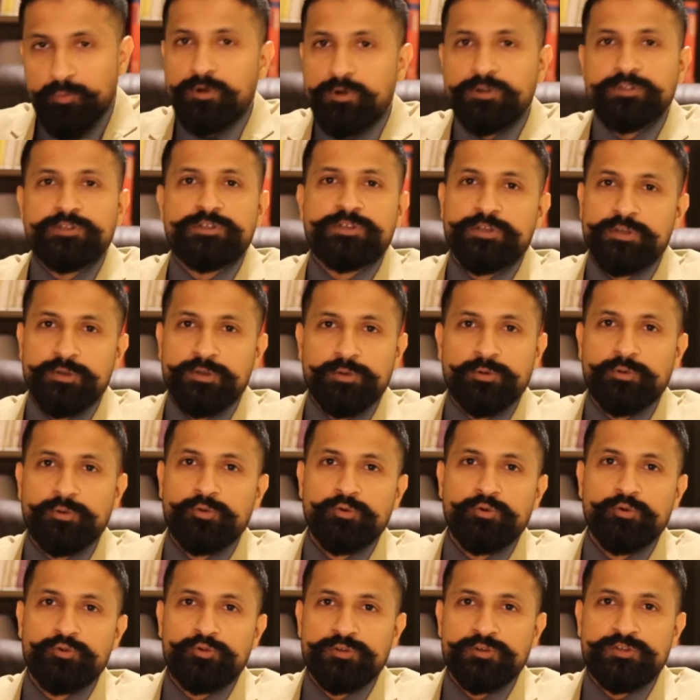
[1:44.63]
you
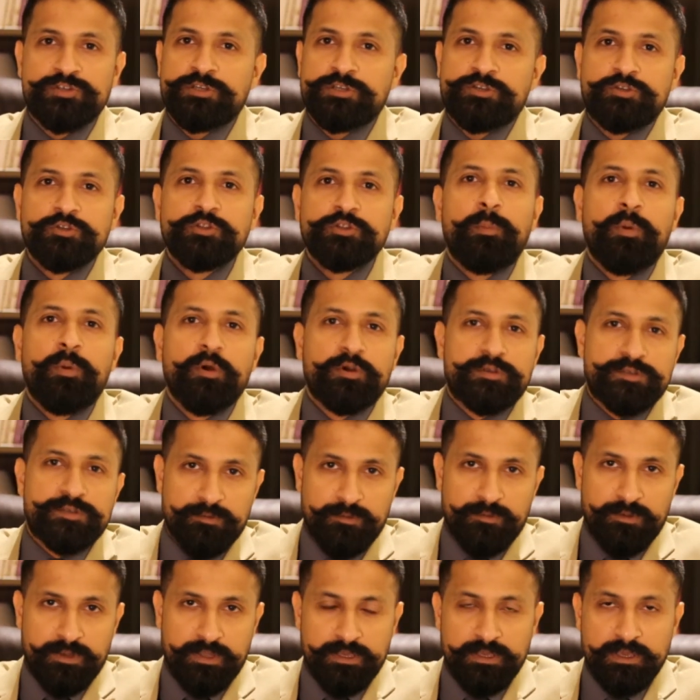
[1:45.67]
to stick to the books
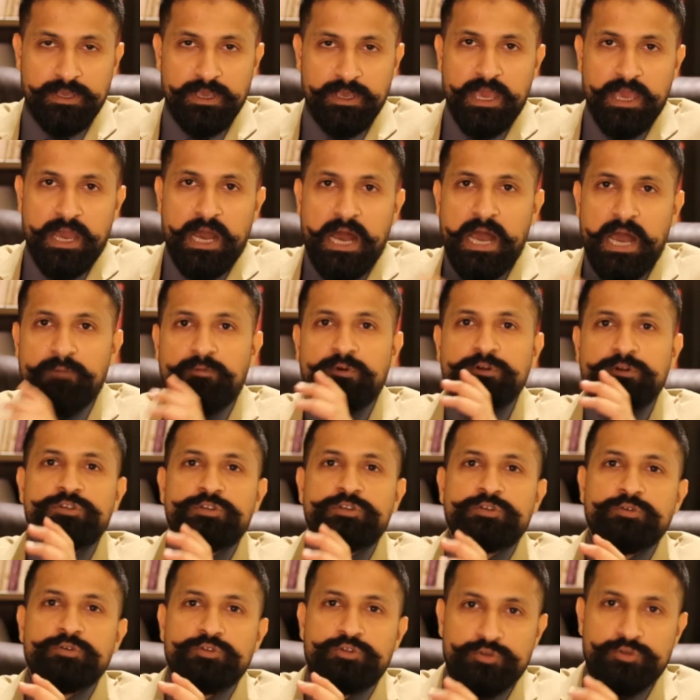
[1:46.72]
only. I want
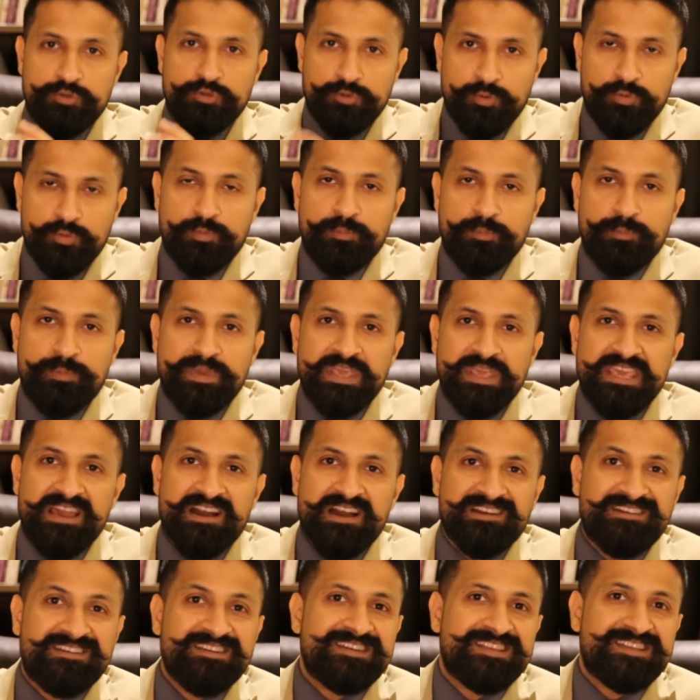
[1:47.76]
you to be a
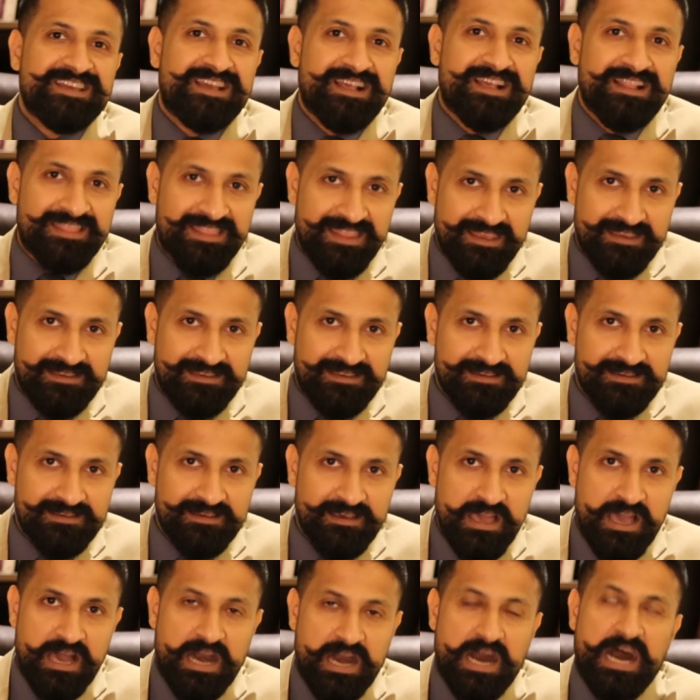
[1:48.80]
critical thinker.
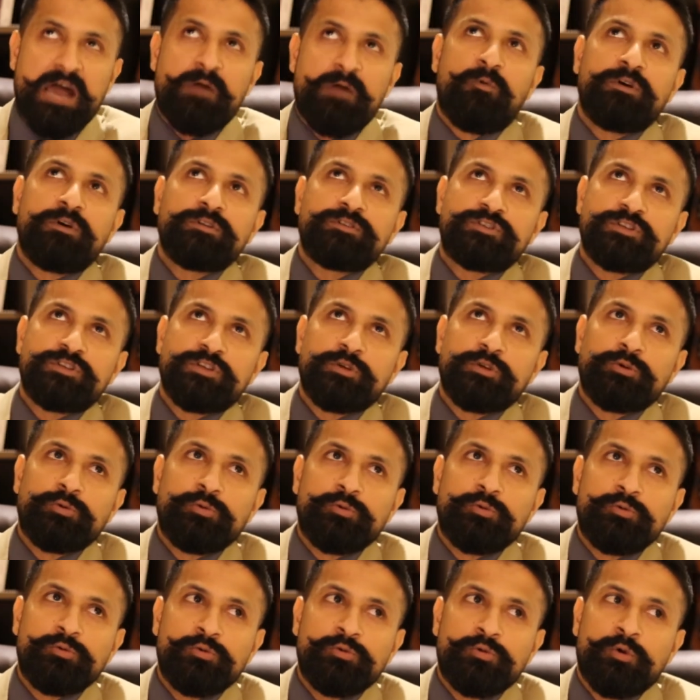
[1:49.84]
I want
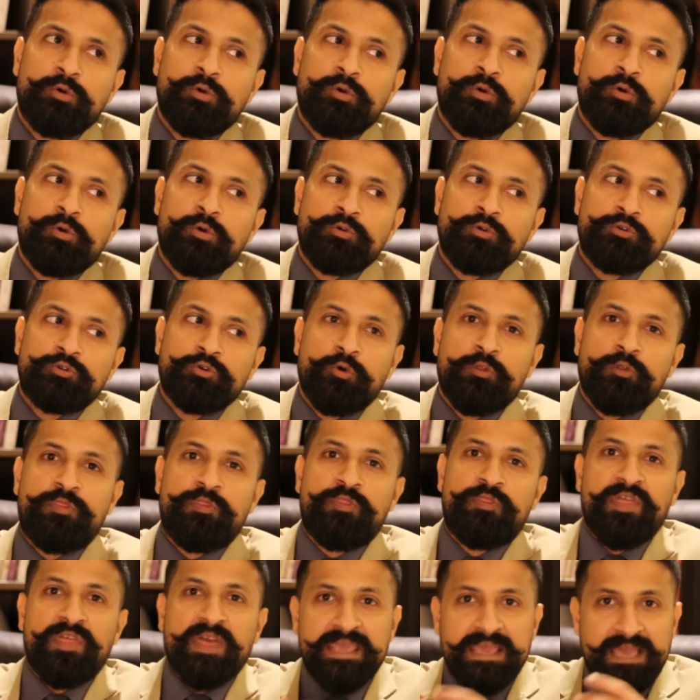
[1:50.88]
you to
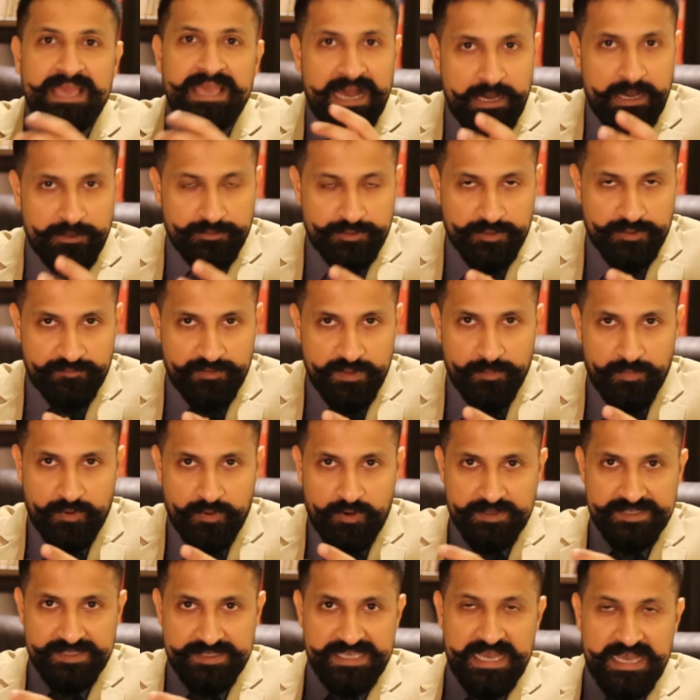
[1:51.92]
think out of the box.
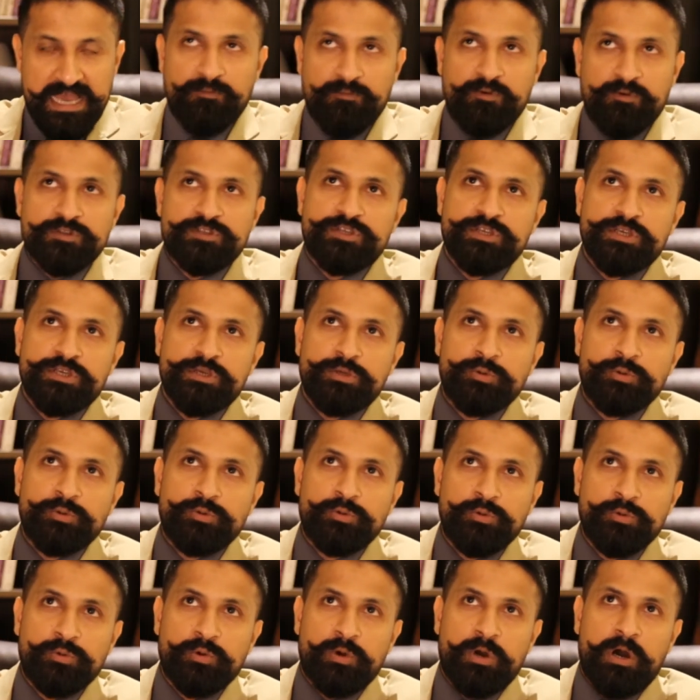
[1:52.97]
I want
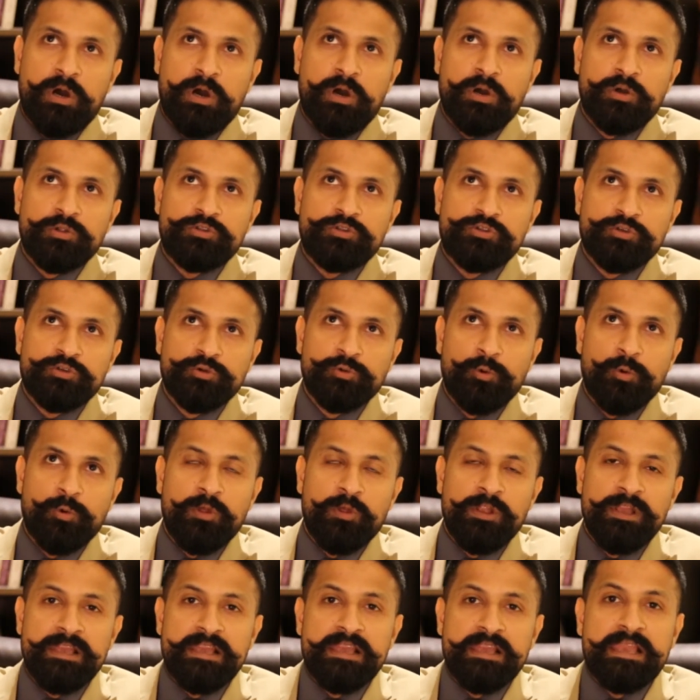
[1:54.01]
you to
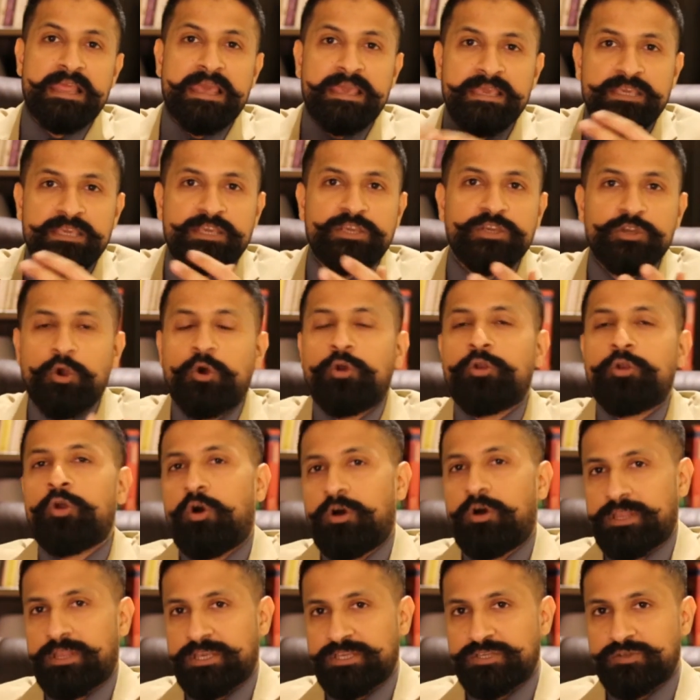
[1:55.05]
link your
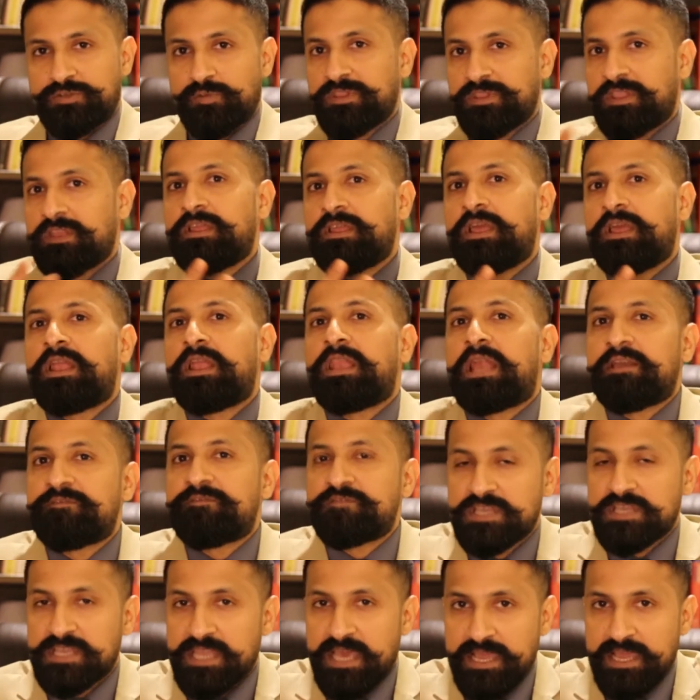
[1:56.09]
knowledge with the real life
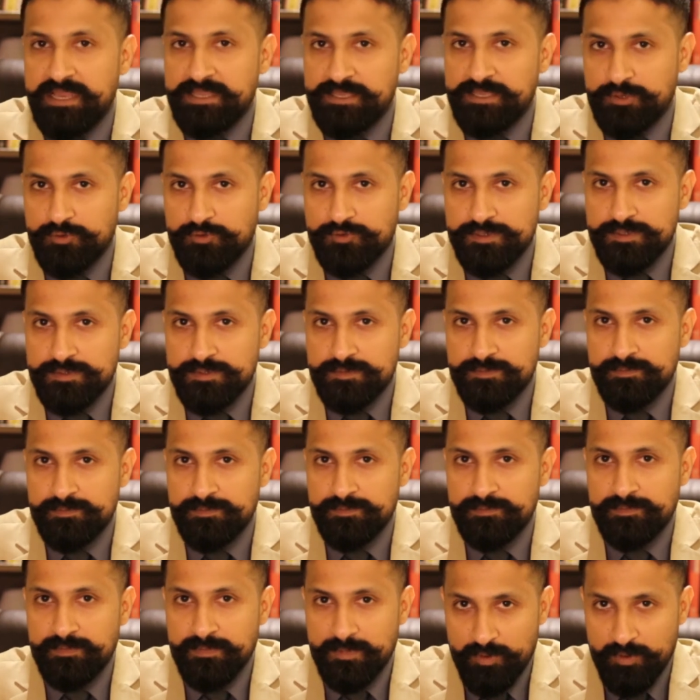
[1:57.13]
scenarios,
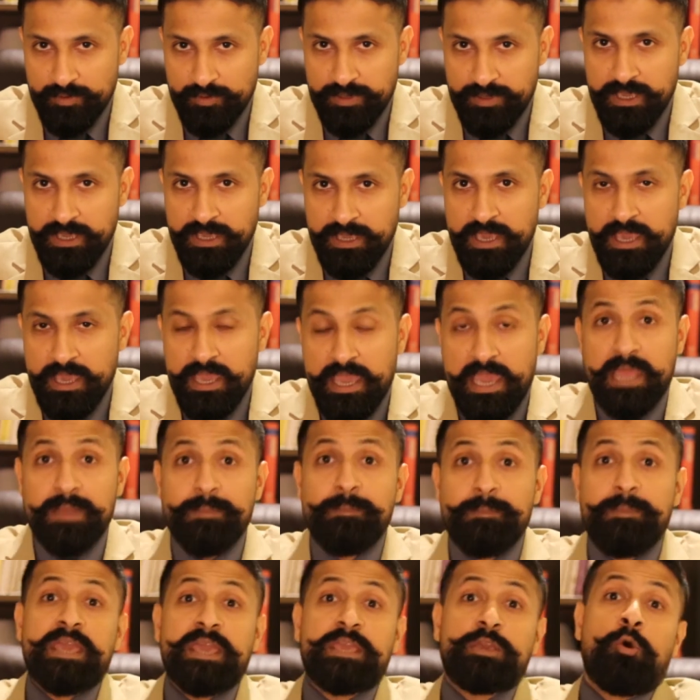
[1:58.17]
okay, and
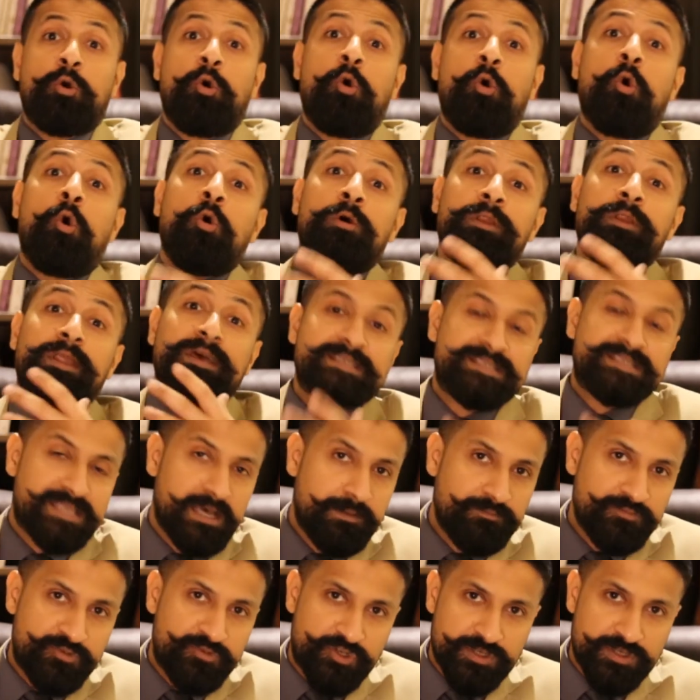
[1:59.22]
make your own
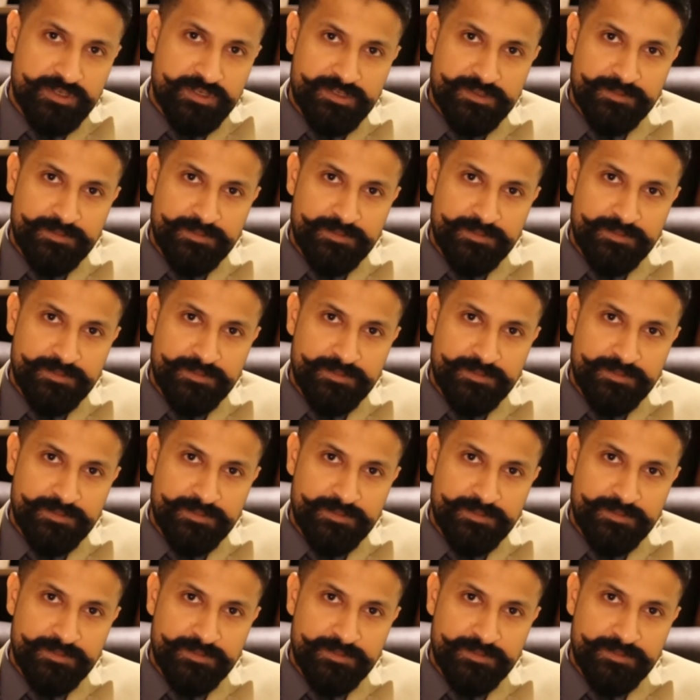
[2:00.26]
assumptions.